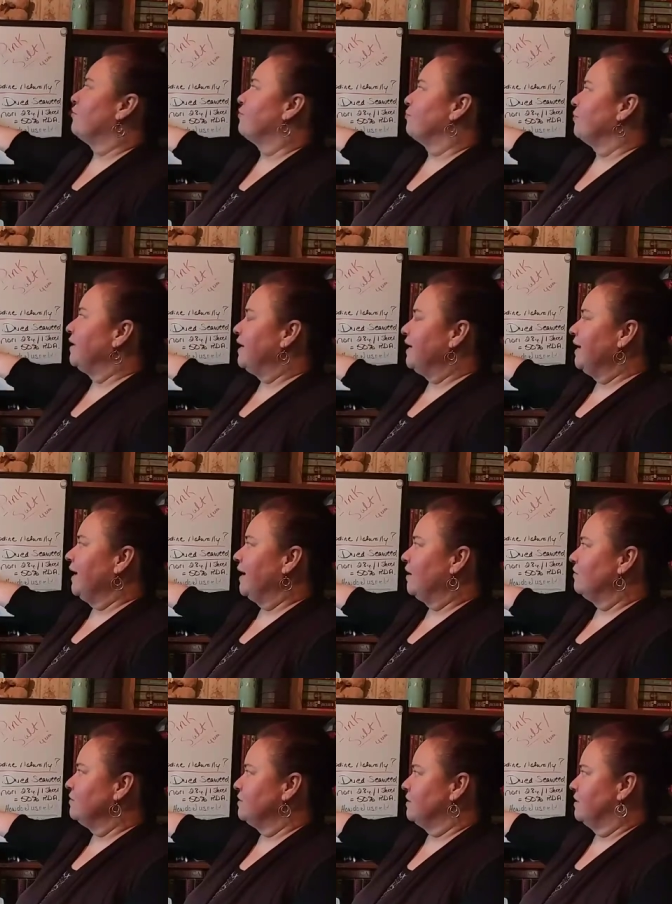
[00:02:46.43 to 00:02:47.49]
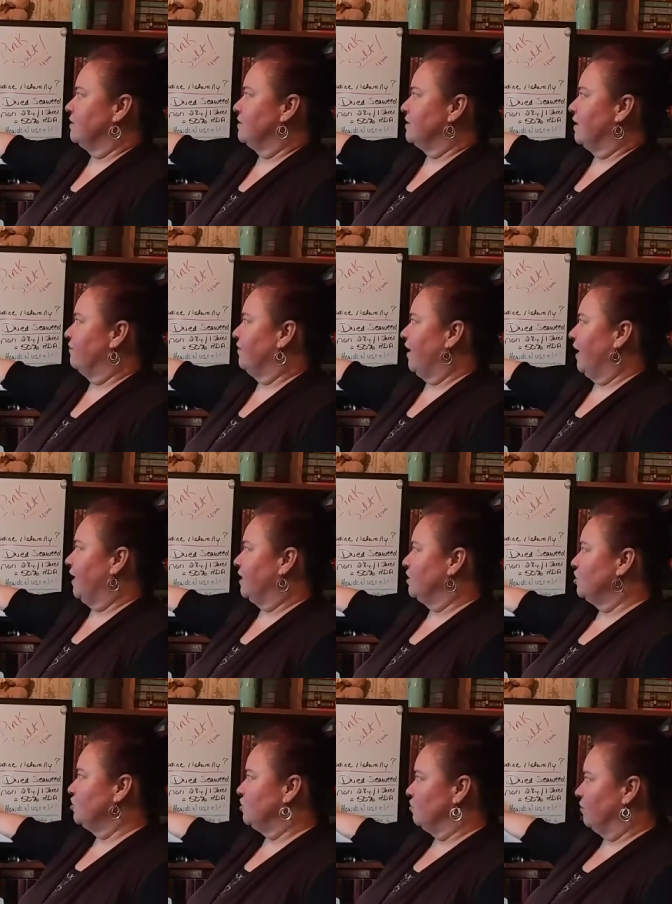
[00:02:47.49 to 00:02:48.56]
3 ounces of
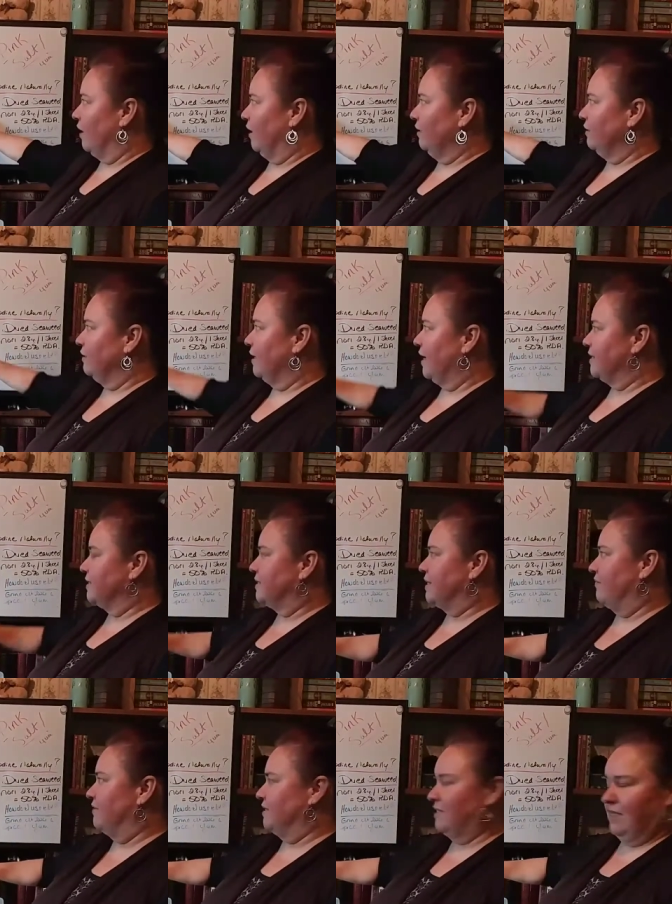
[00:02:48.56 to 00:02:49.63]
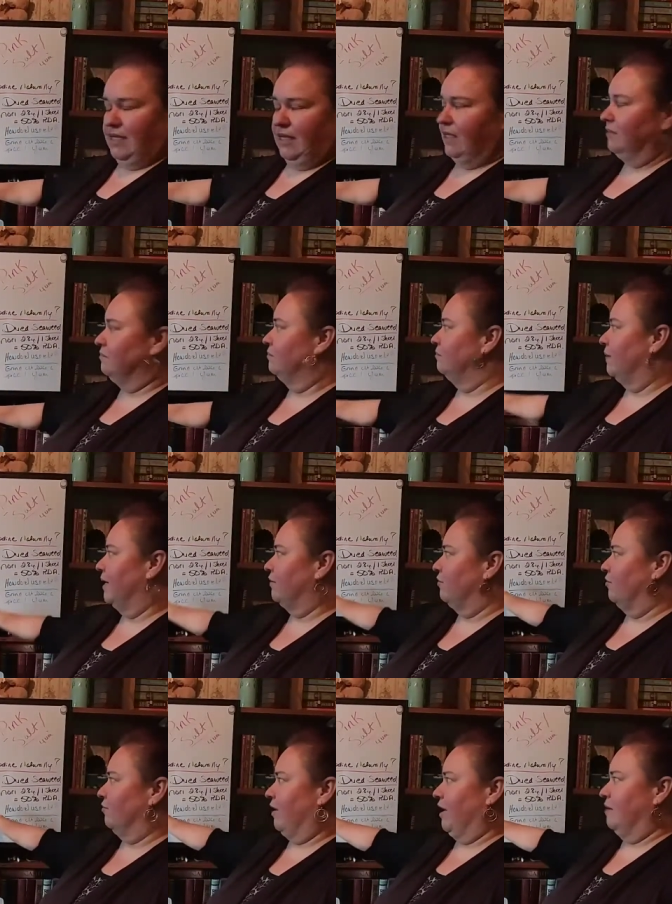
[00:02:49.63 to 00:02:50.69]
canned tuna has 17
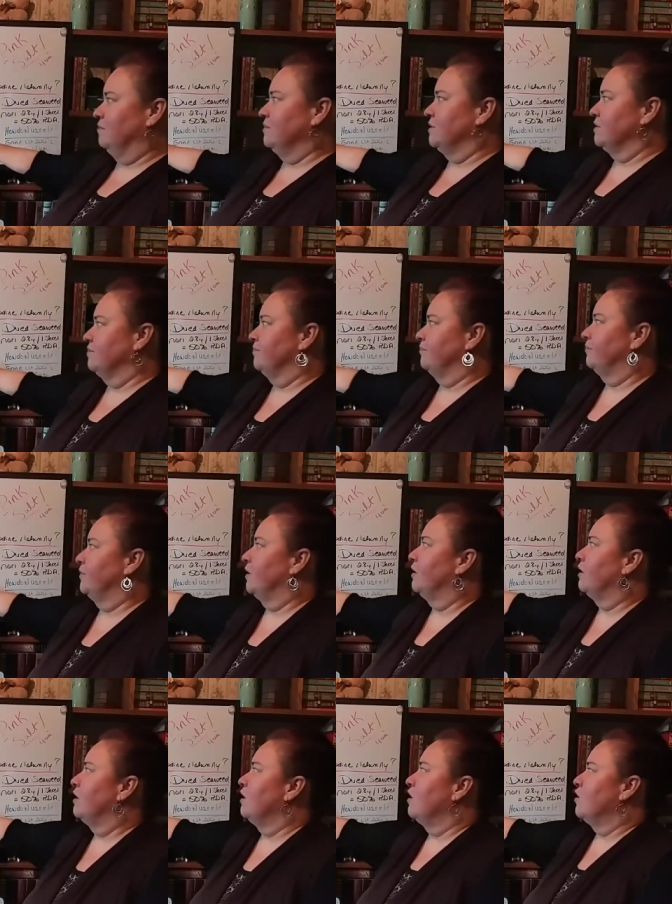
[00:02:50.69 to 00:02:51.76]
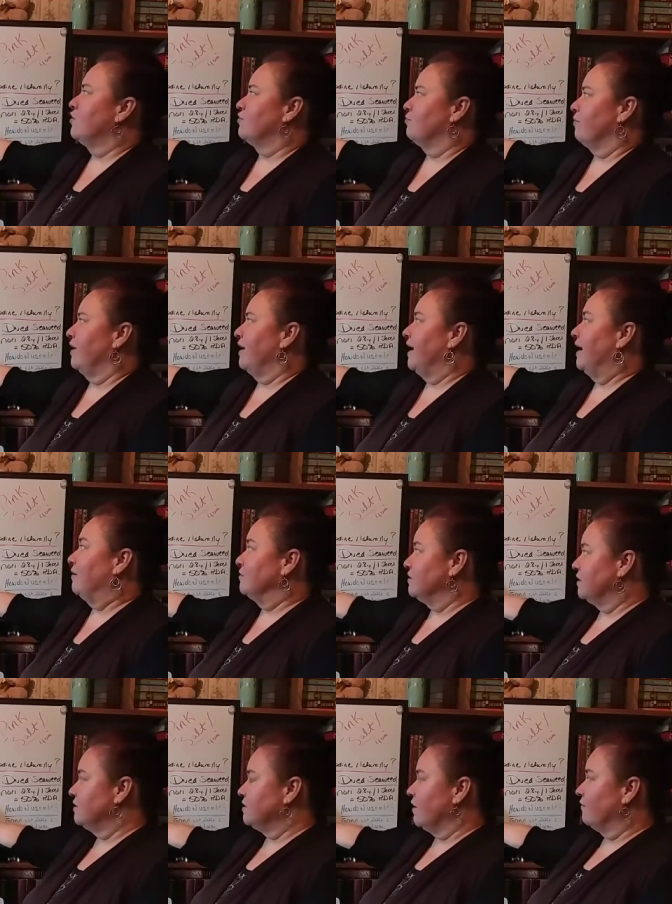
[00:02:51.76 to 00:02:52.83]
micrograms. 3
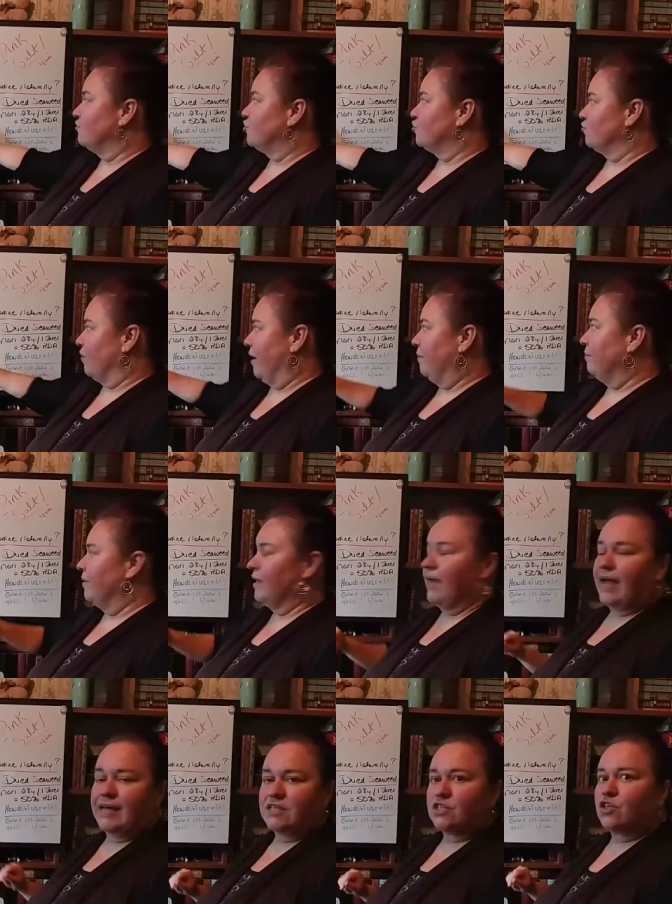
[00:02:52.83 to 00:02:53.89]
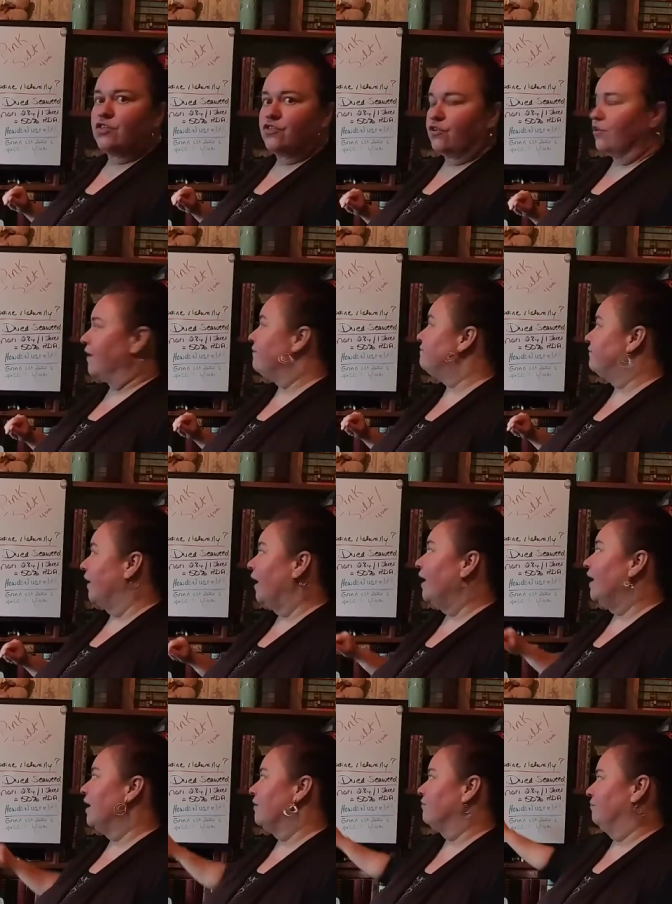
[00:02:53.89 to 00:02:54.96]
ounces of shrimp has
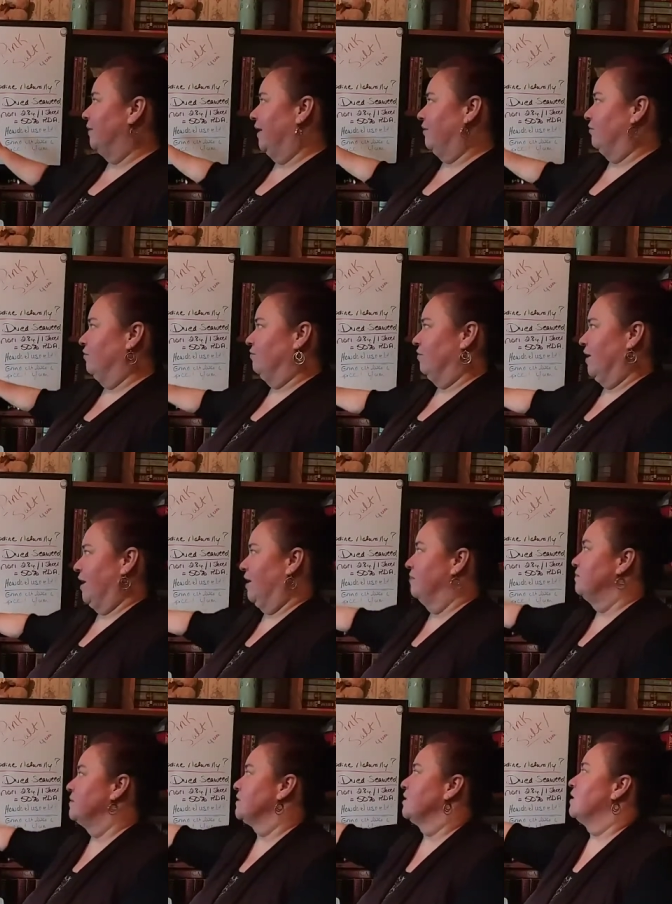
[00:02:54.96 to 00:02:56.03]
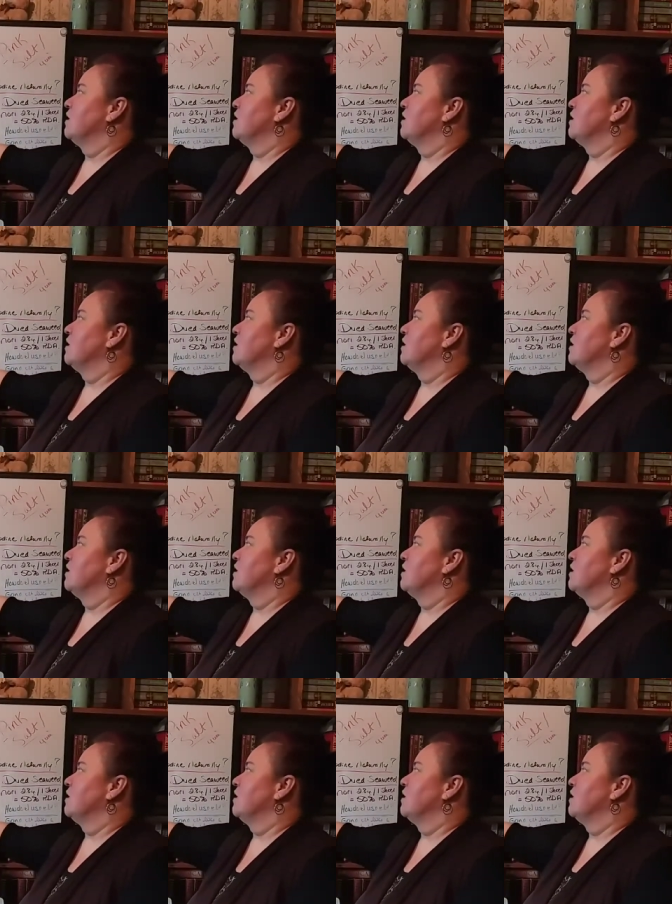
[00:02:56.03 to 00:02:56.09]
35 micrograms.